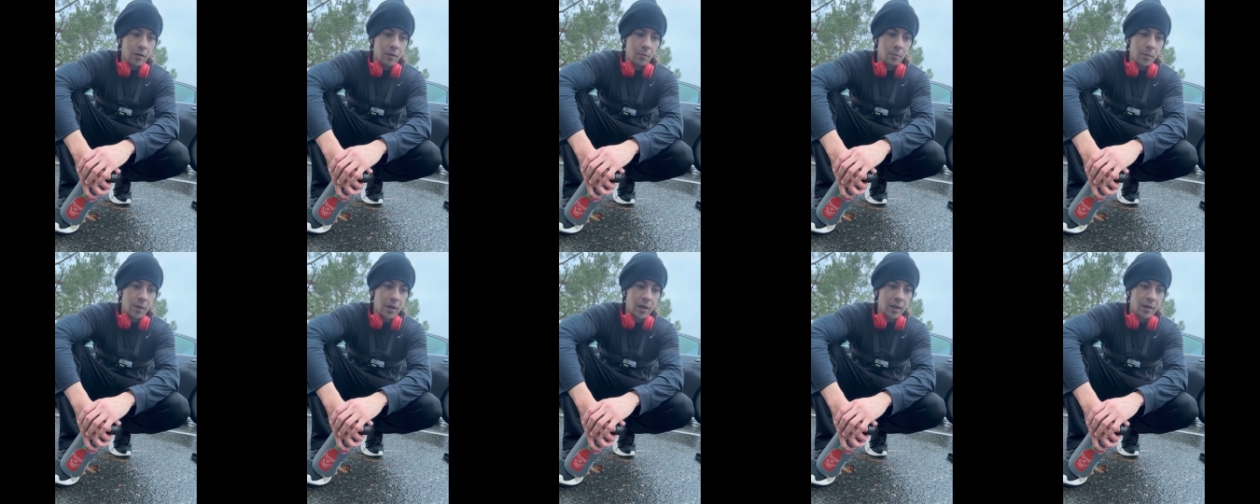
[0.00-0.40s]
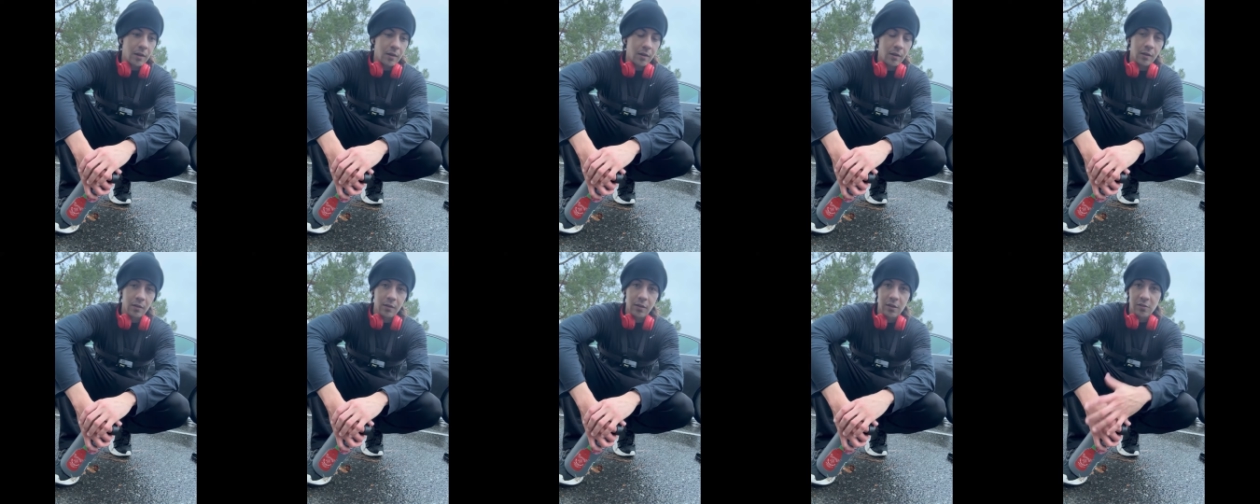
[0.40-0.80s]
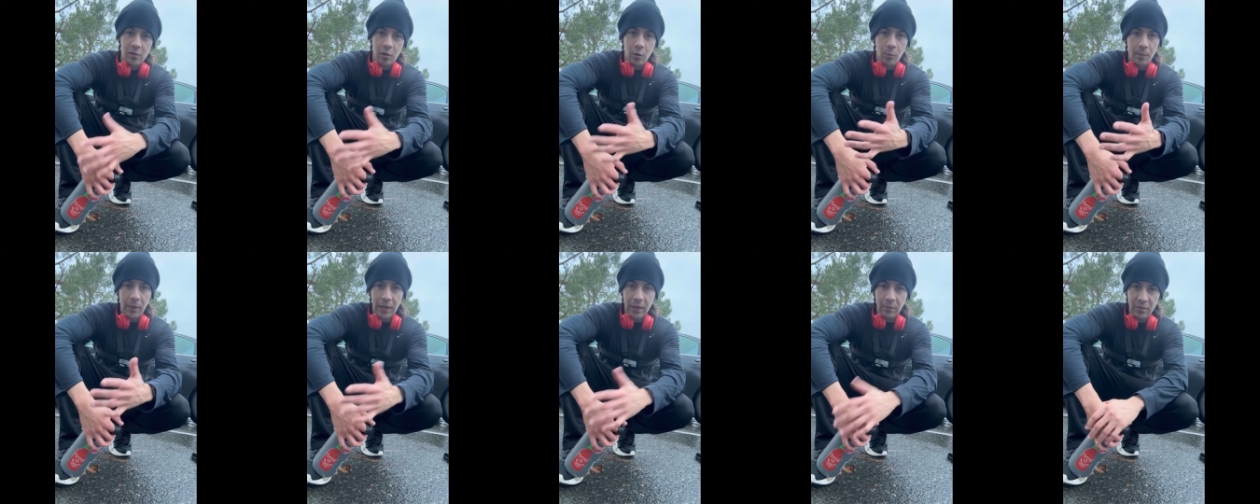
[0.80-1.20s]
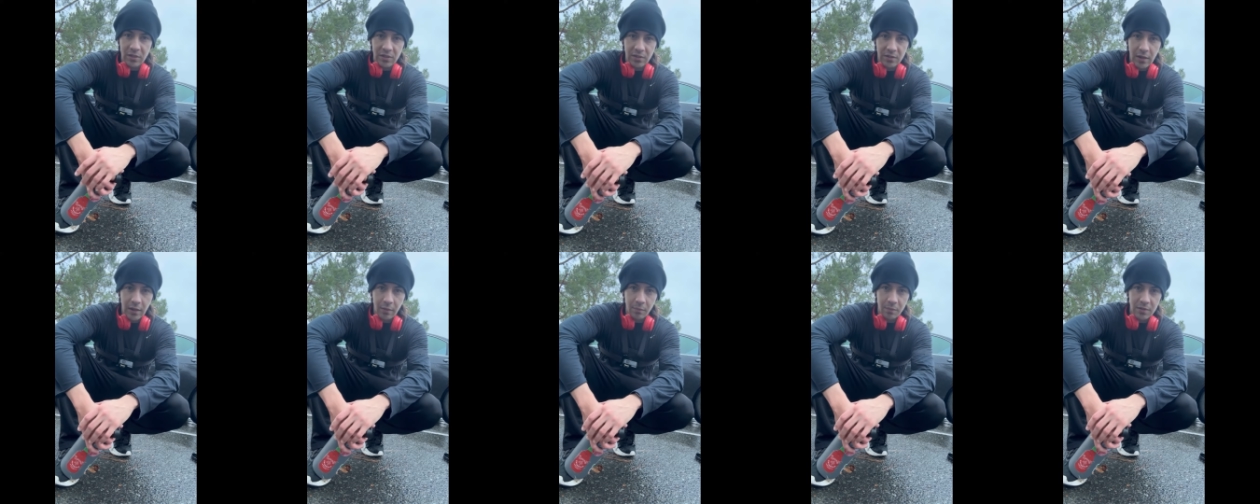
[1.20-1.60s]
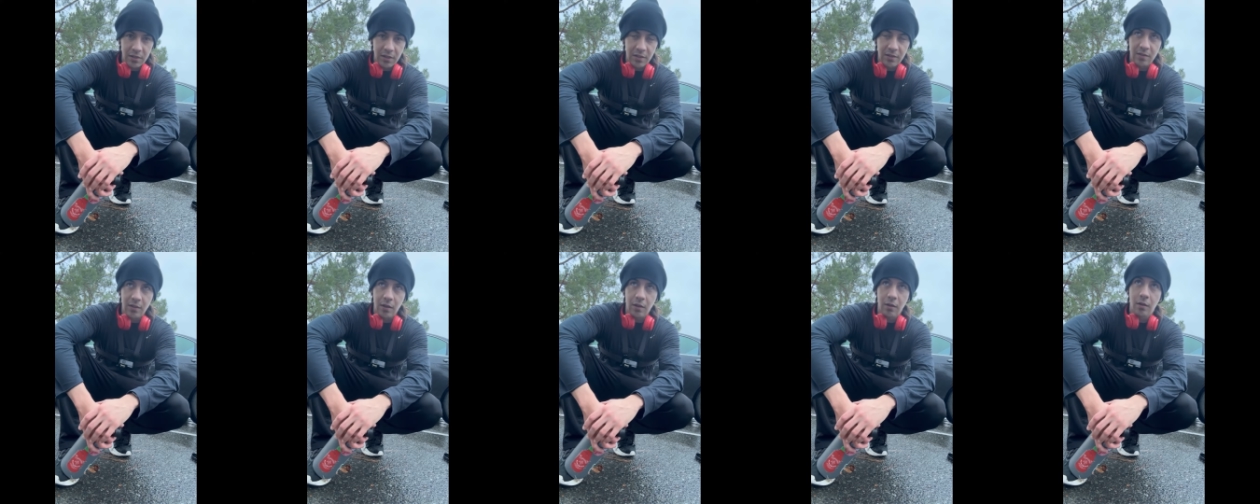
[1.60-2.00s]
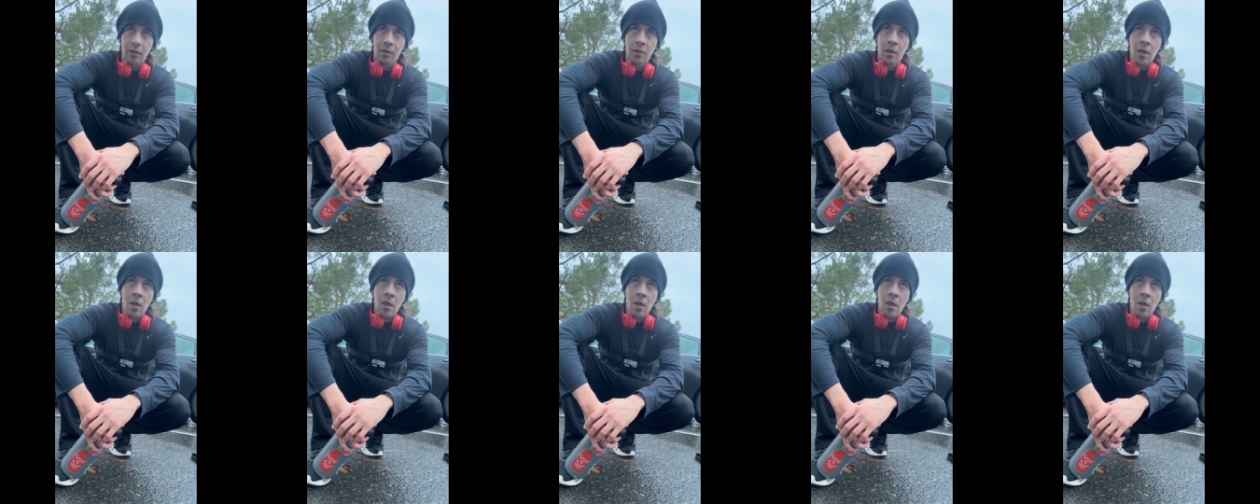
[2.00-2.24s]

but these are baby steps into